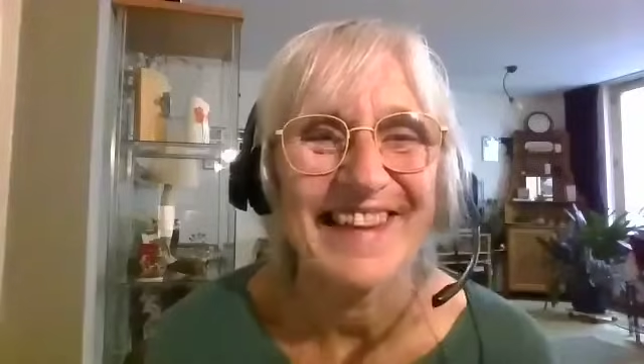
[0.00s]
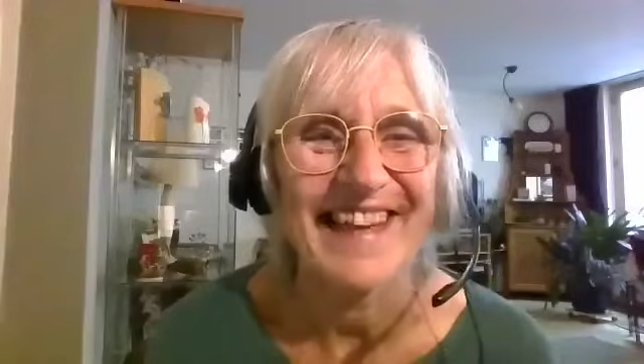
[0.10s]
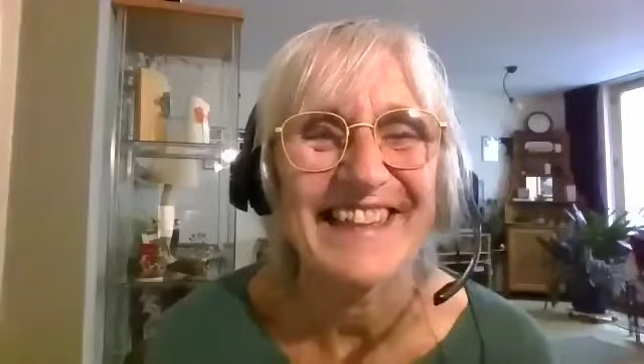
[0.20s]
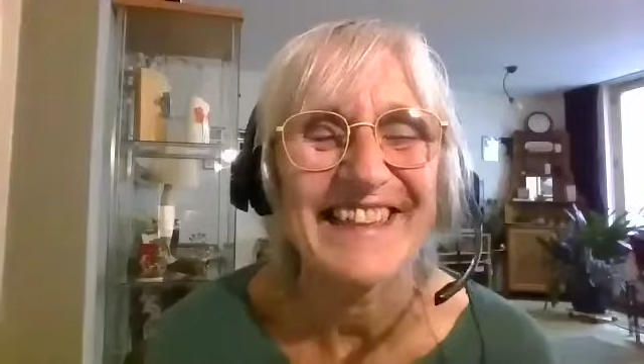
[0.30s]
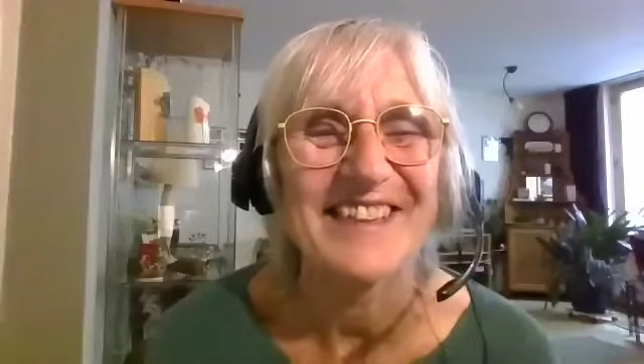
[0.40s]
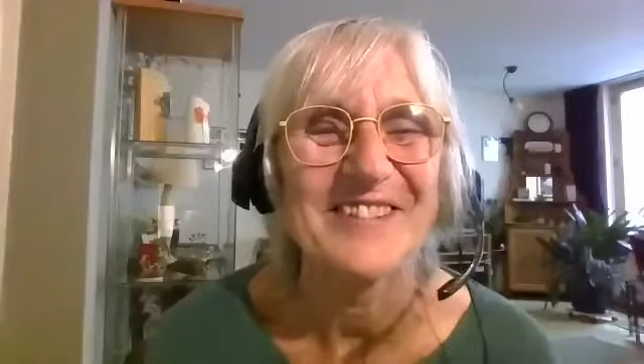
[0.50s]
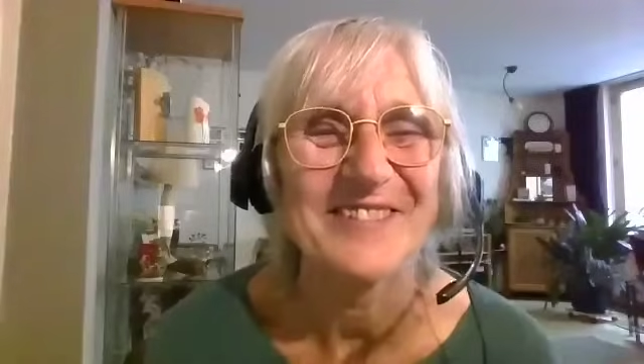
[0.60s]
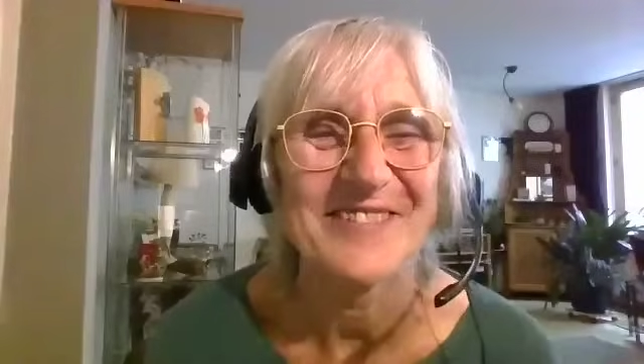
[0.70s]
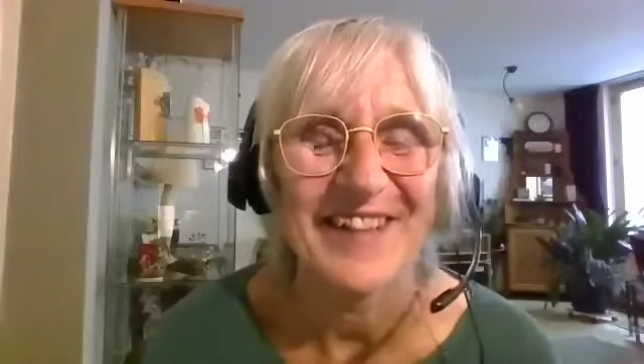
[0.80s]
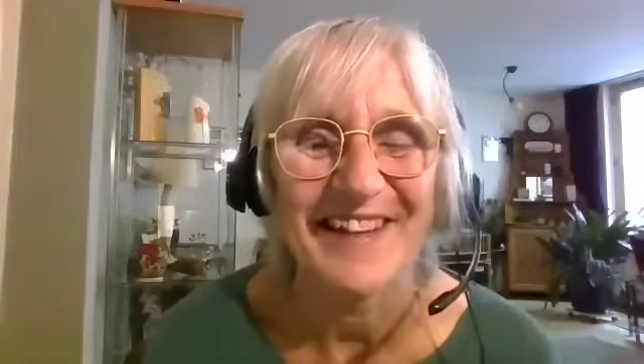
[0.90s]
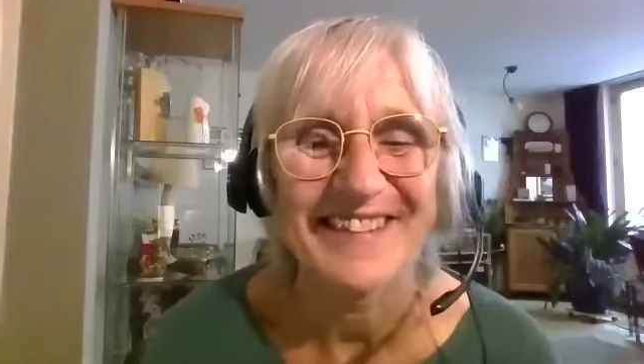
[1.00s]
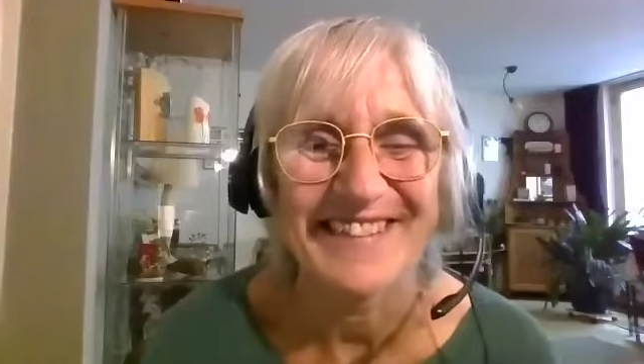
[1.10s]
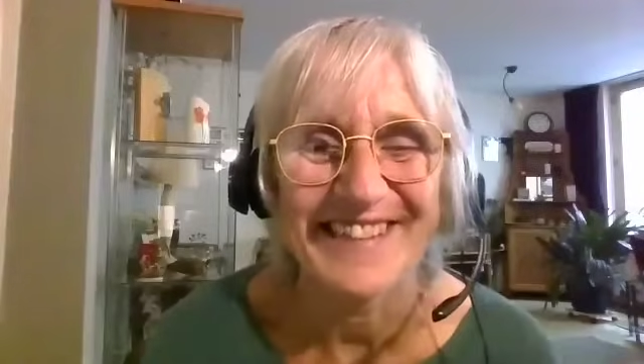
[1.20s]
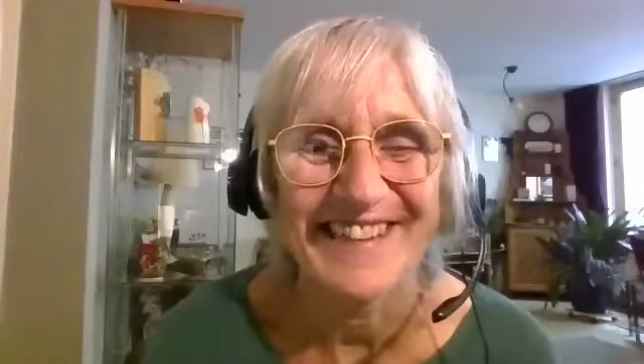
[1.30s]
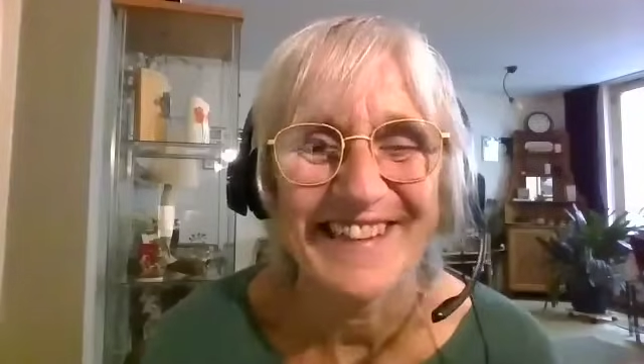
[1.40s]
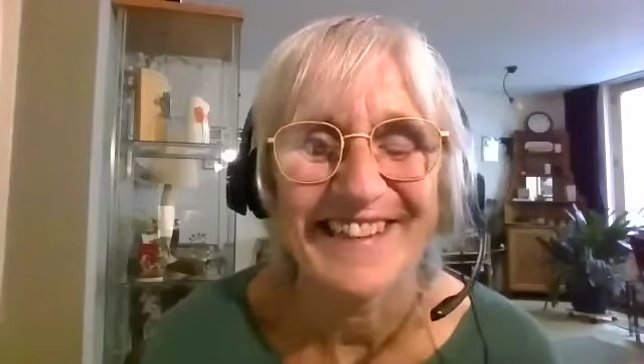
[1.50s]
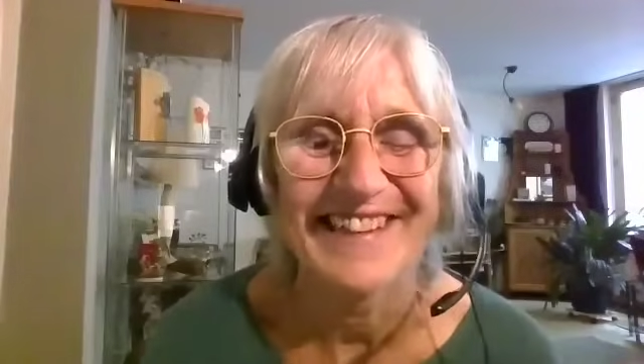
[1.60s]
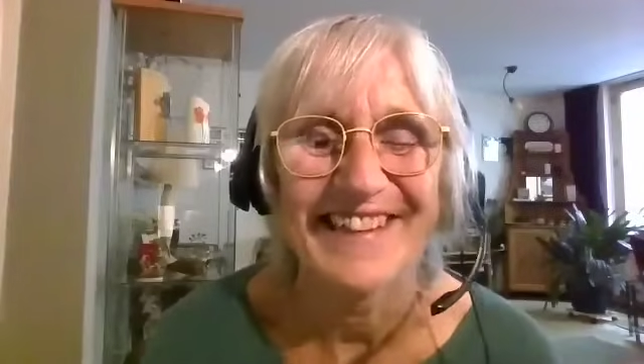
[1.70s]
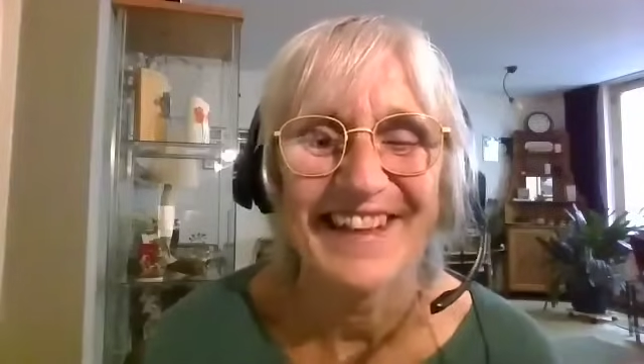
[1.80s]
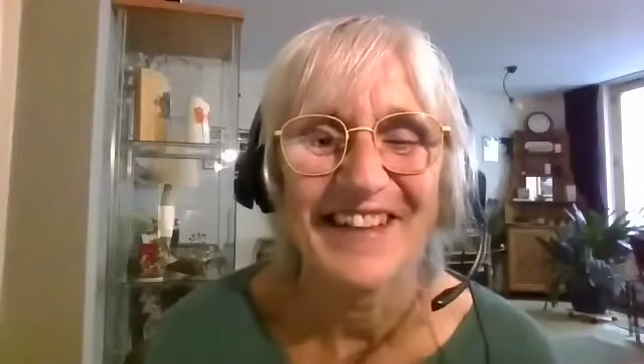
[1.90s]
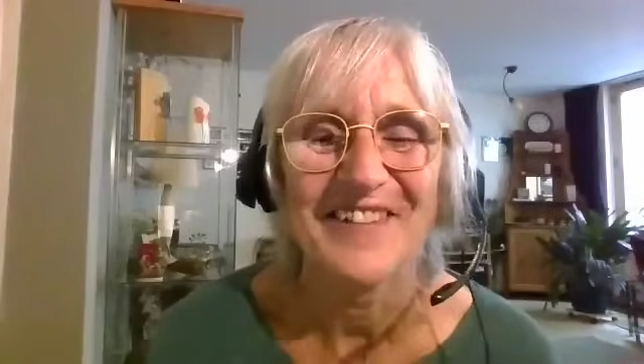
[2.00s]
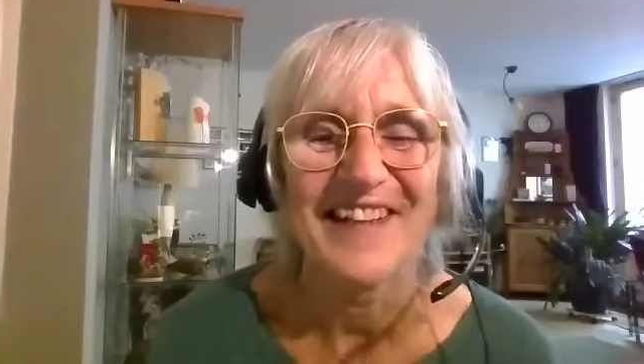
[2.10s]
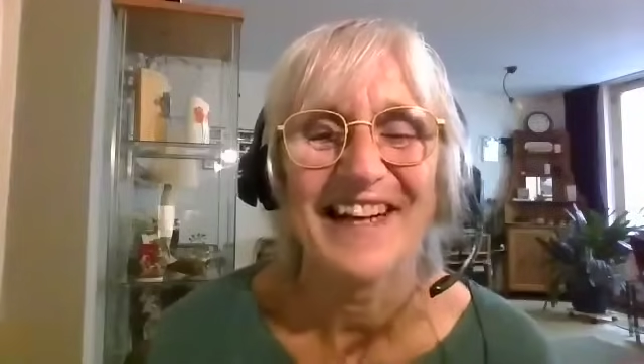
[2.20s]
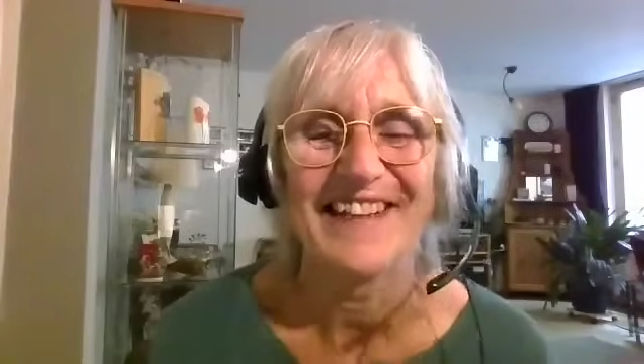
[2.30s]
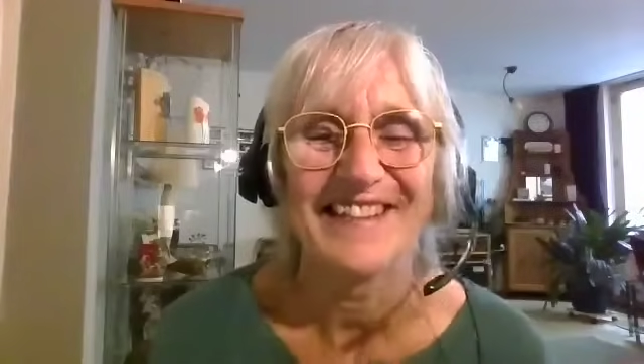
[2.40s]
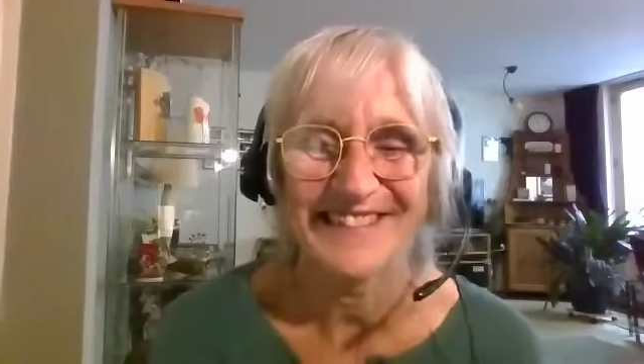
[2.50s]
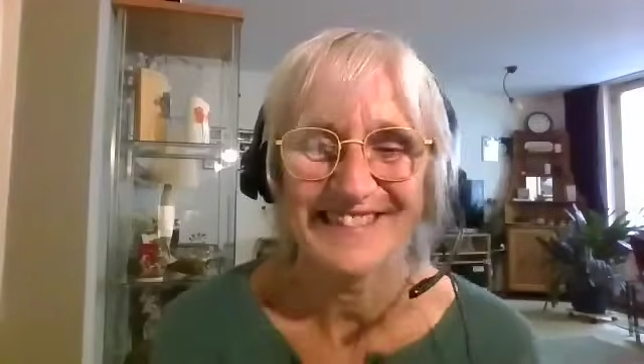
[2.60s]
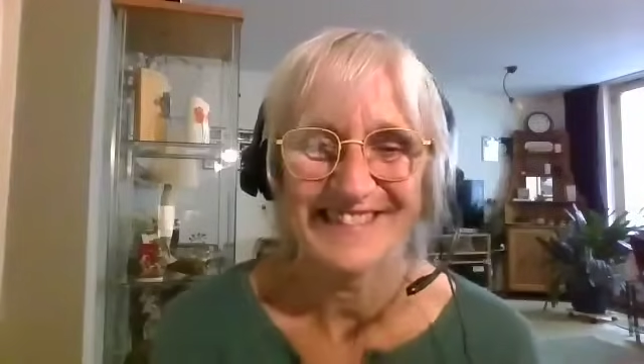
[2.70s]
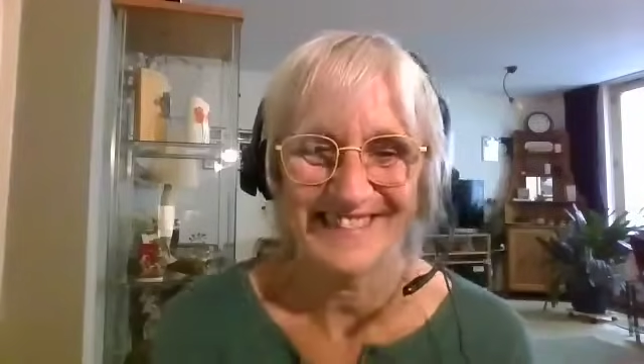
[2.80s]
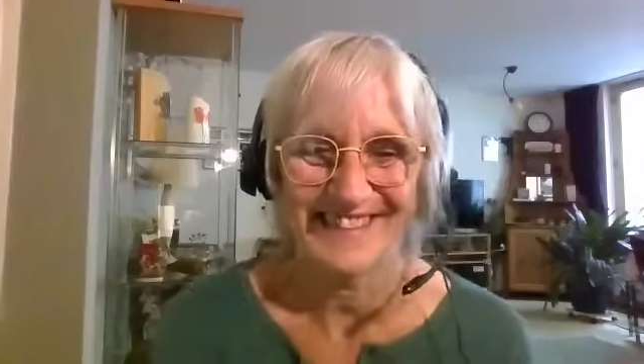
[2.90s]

Thank you for asking. Oh, nice. Mm.